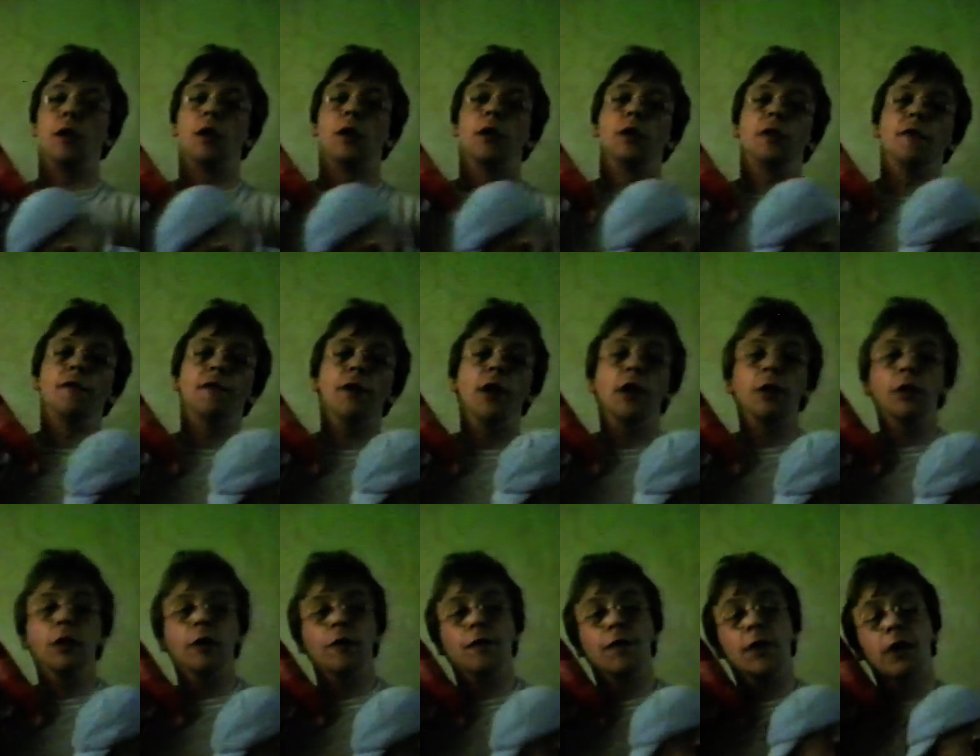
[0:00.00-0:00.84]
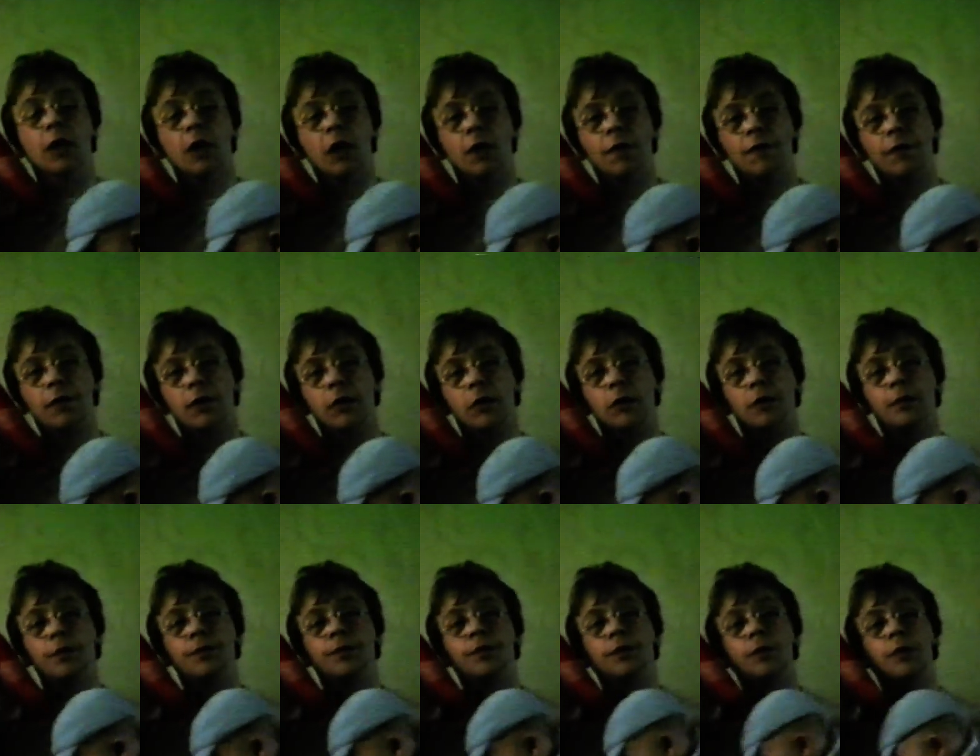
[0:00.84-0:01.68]
The following video
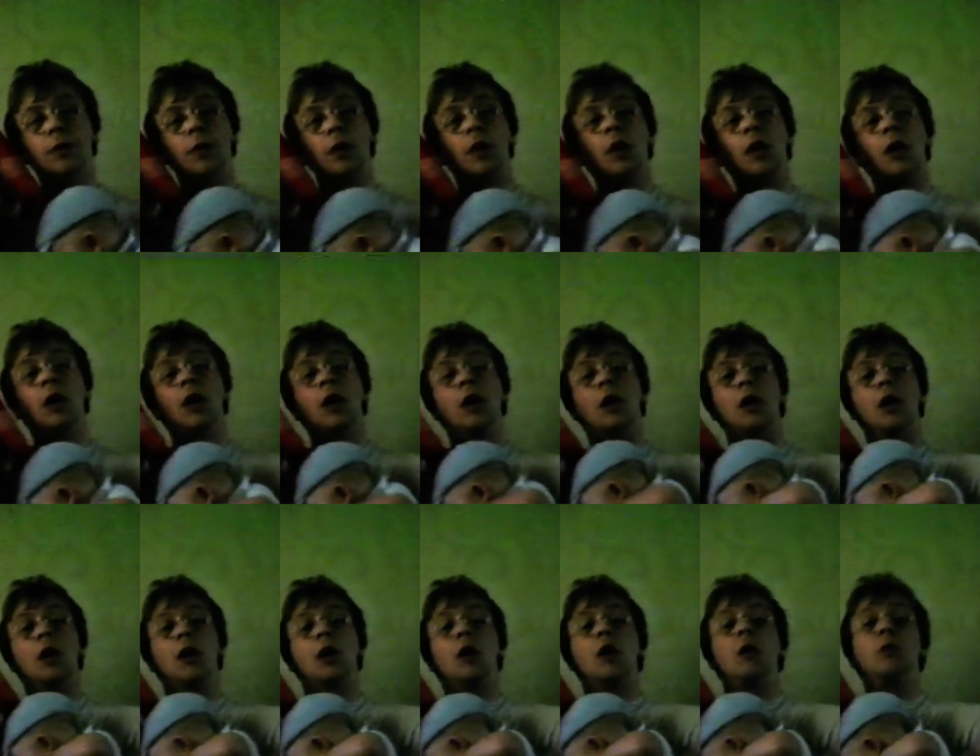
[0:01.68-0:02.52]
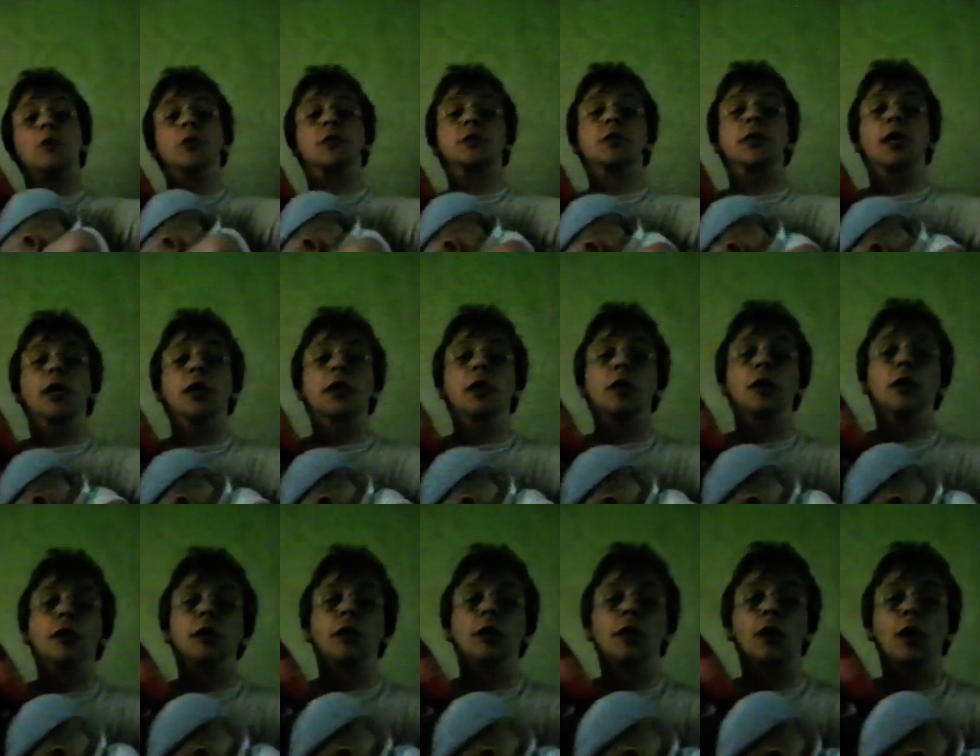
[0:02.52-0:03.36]
film was
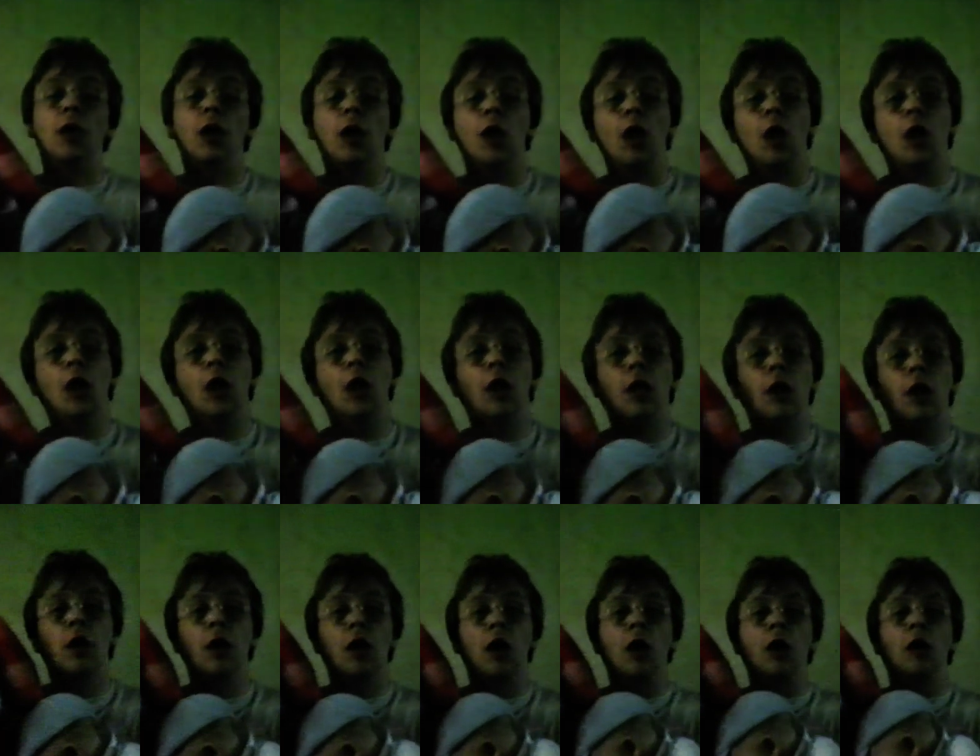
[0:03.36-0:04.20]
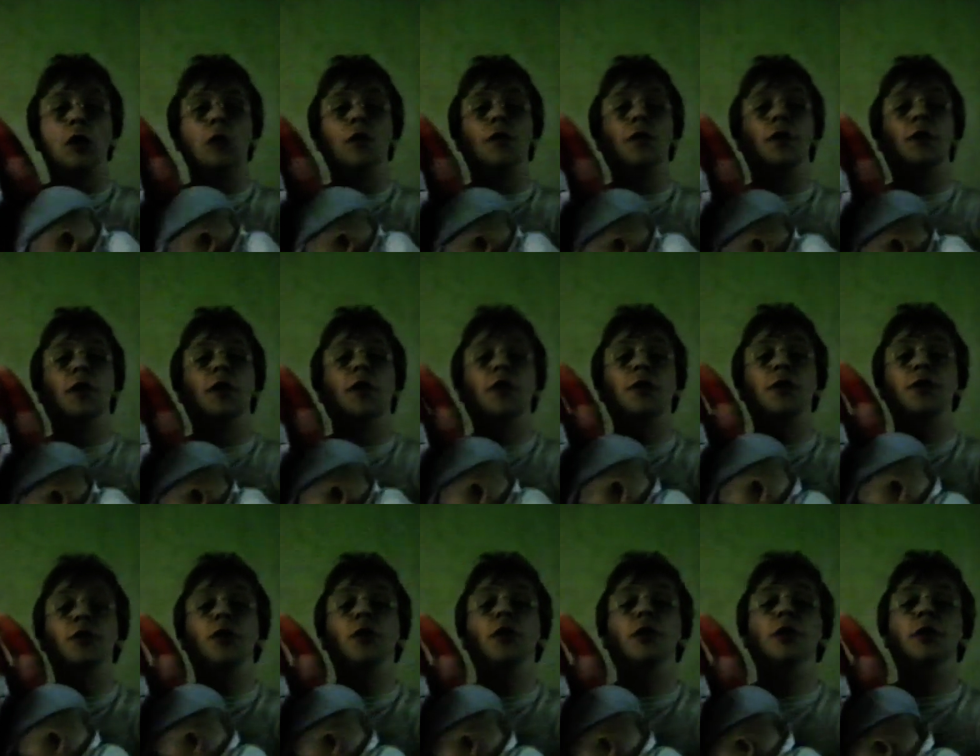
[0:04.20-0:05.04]
taken over the
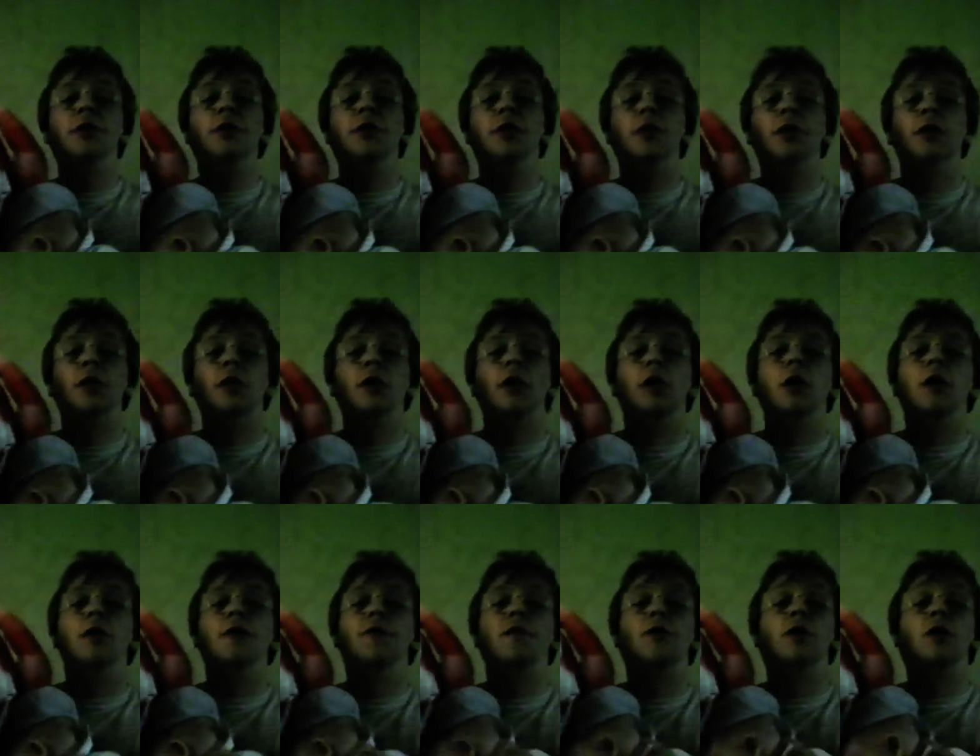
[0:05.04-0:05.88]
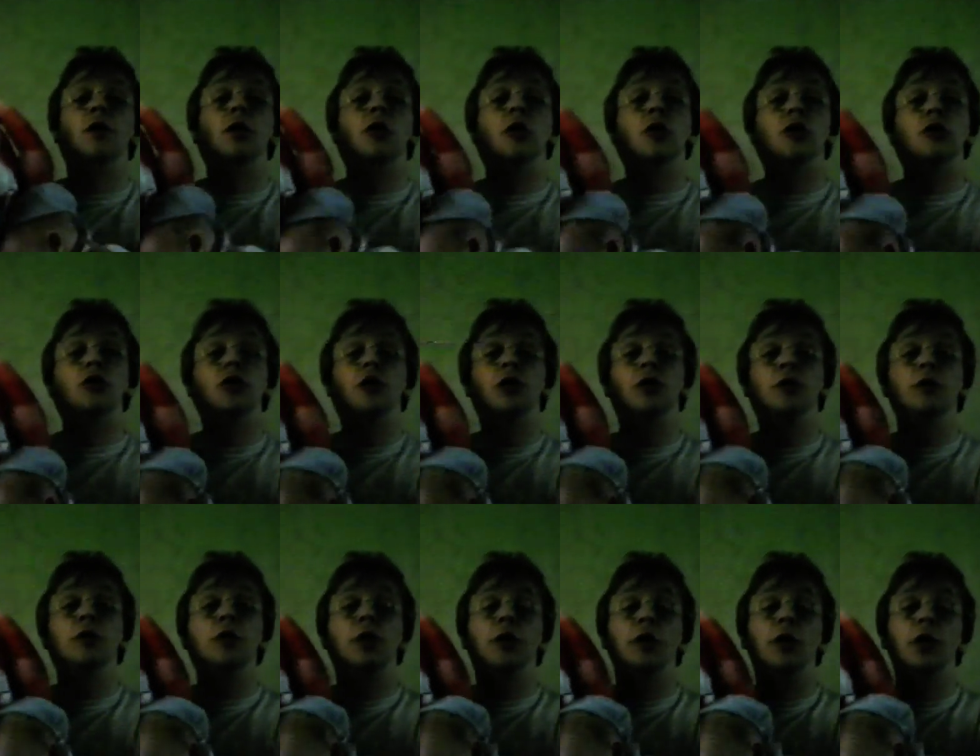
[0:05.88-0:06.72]
3rd of
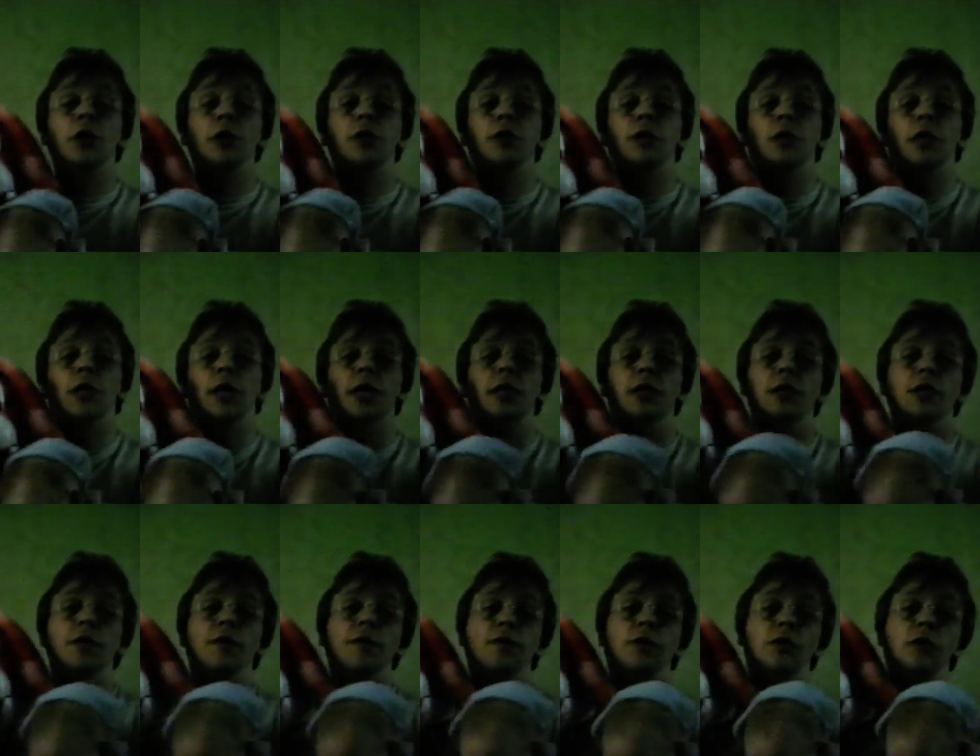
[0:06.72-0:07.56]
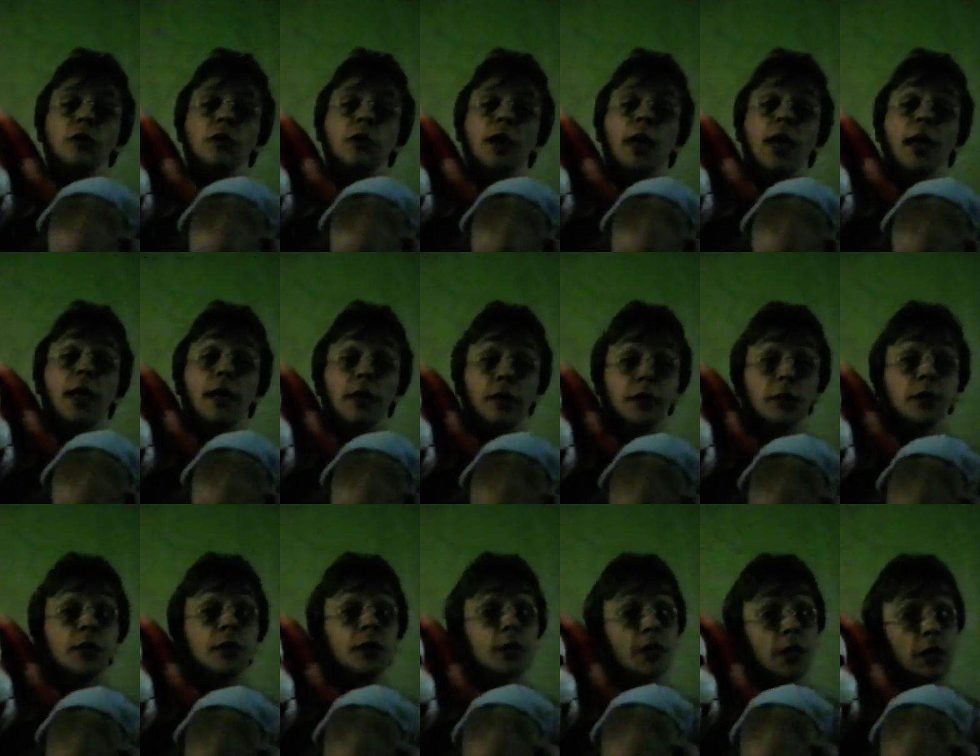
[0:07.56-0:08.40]
June 1984 and the
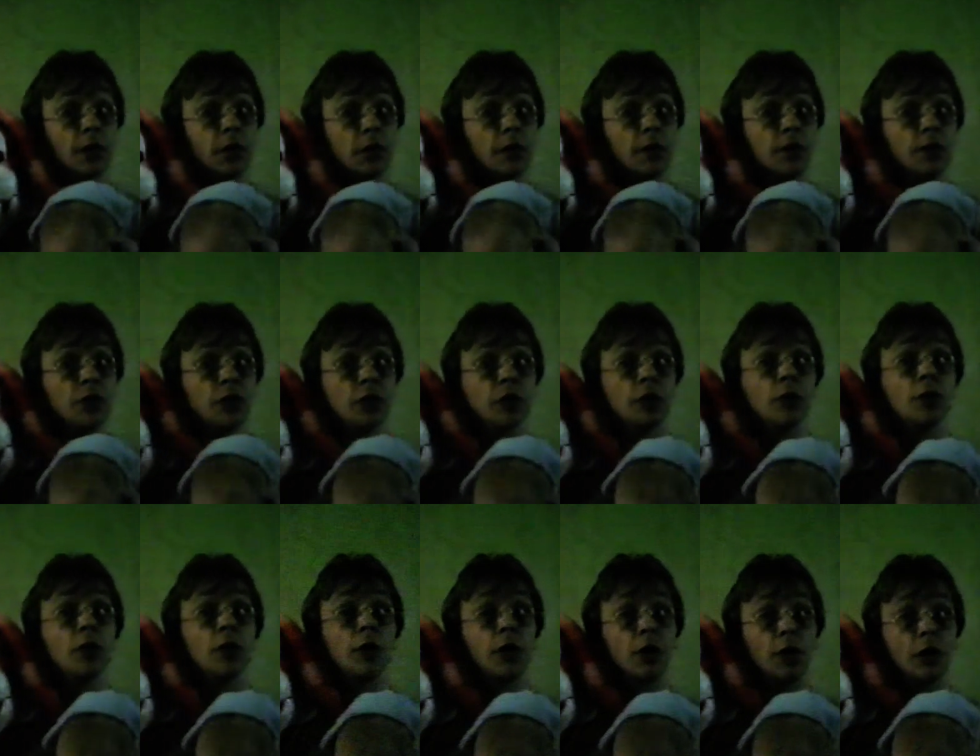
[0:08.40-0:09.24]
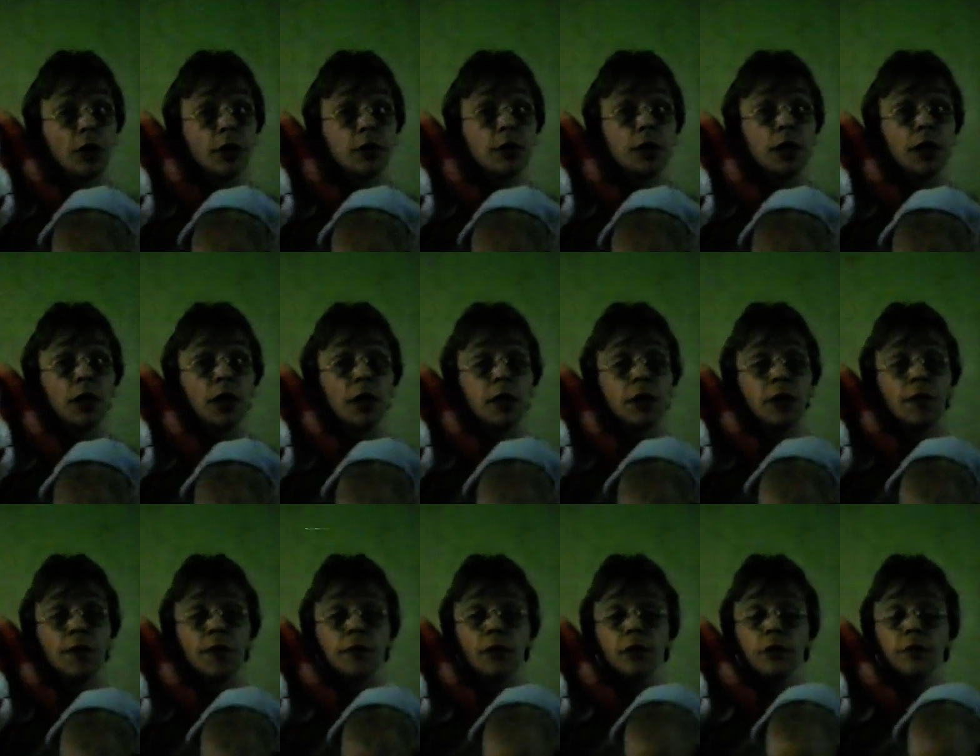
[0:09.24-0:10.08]
2nd of June
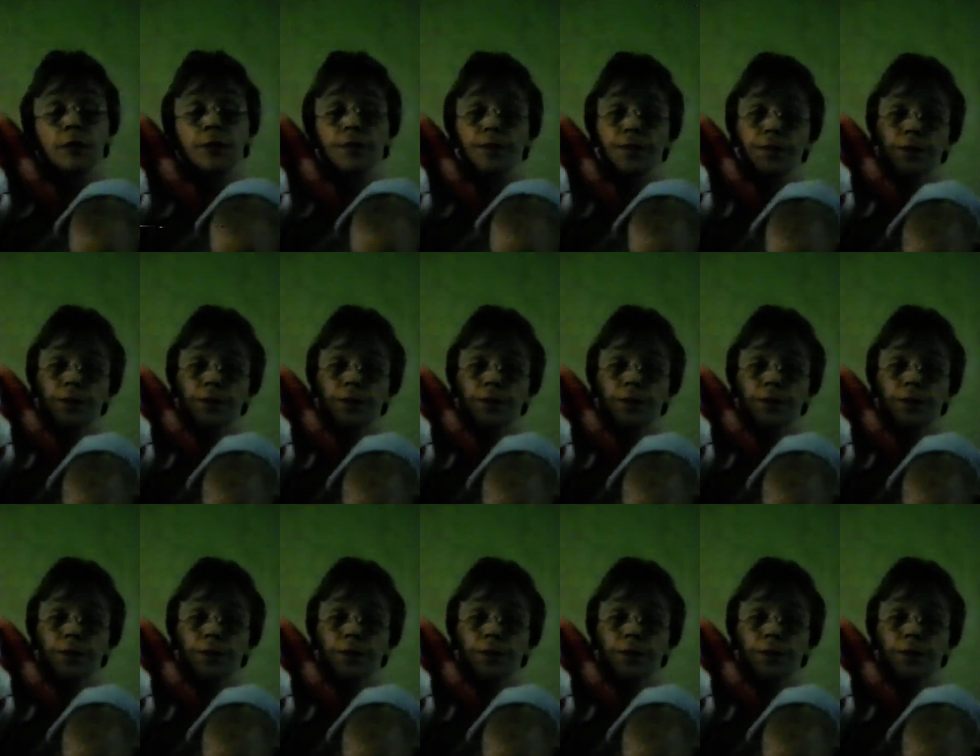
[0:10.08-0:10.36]
1984.